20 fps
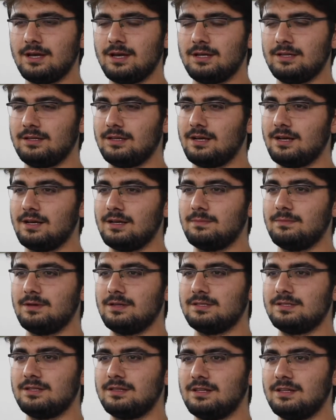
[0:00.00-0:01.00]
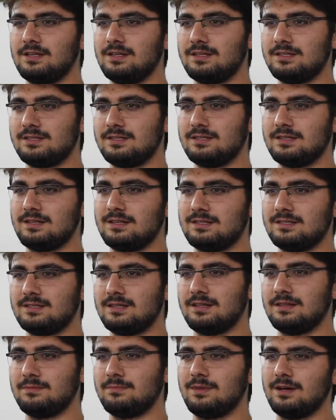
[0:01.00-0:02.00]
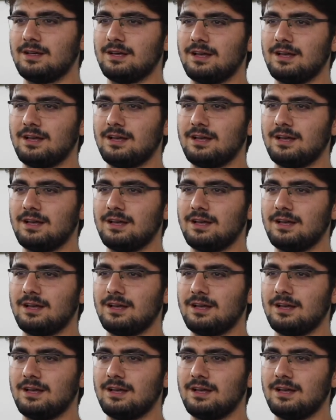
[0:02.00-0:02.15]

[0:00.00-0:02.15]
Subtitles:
and I basically extended my